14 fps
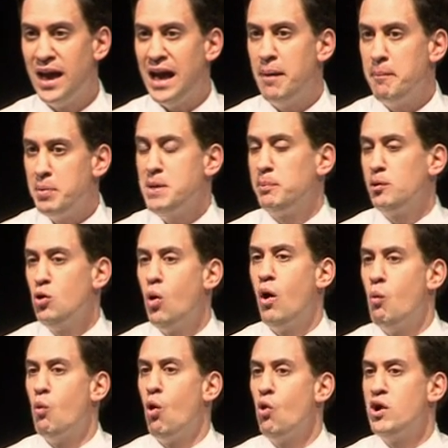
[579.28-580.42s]
And people who are
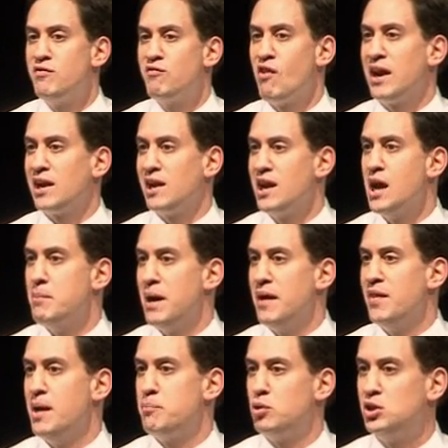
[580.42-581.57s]
worried, frankly, about
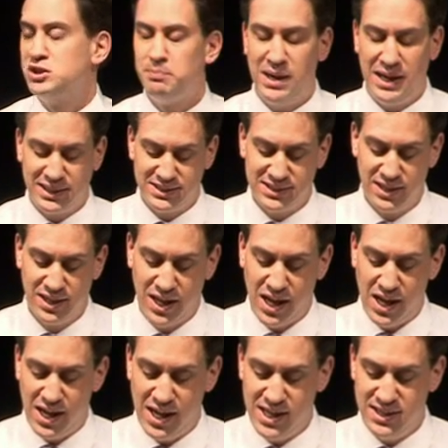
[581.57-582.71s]
their prospects
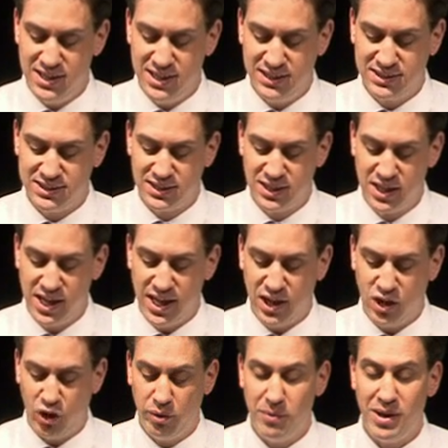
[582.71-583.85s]
in this
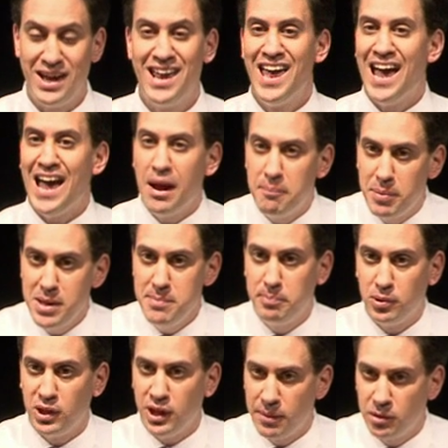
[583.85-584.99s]
economy. And
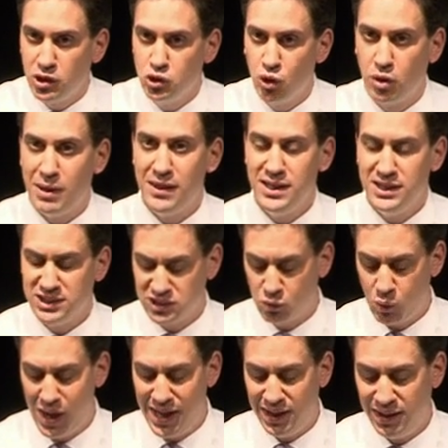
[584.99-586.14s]
people, and I'm going to talk about this as
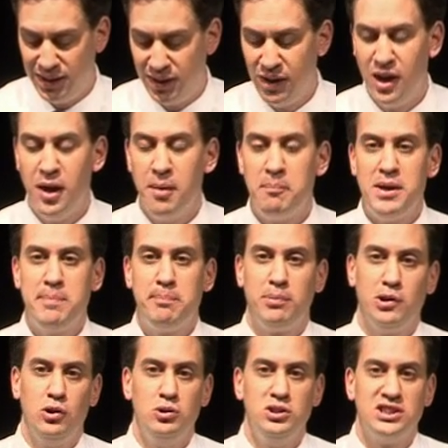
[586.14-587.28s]
well,
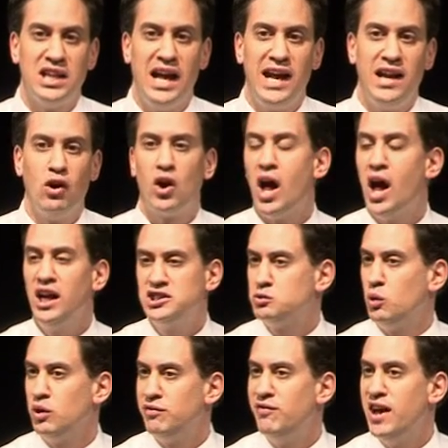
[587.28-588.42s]
people who say, look, I just
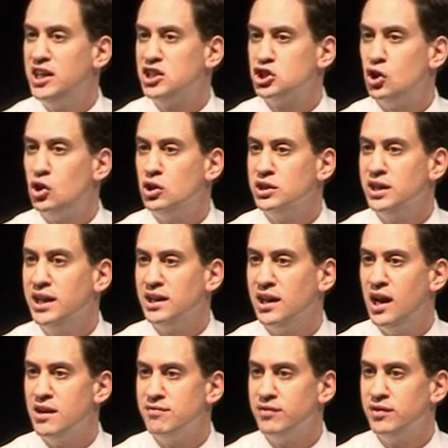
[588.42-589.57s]
want a fair shot in
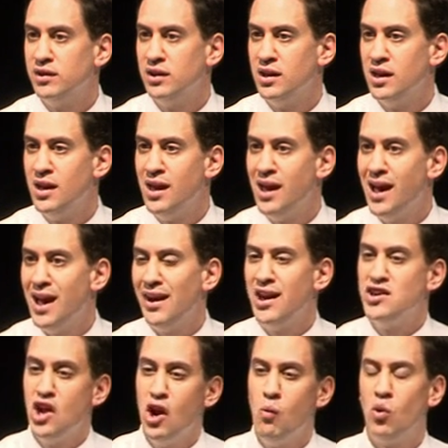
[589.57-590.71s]
life. And I
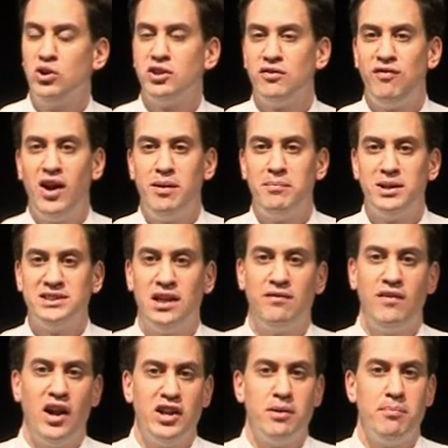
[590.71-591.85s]
don't want to find myself
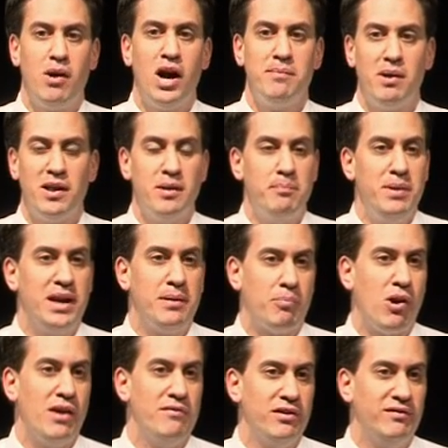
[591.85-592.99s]
undermined by the big
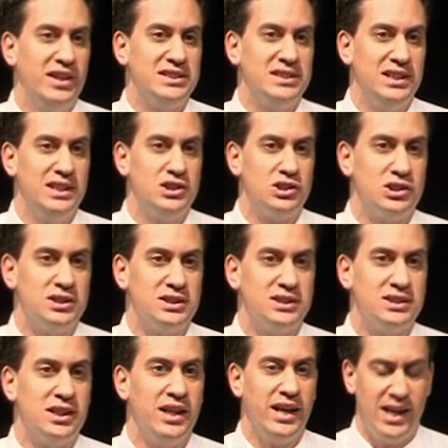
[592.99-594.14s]
private vested interests
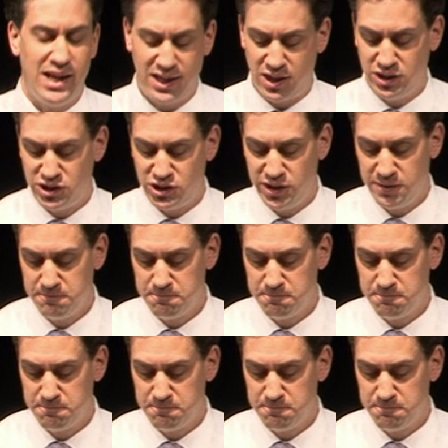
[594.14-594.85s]
in our country.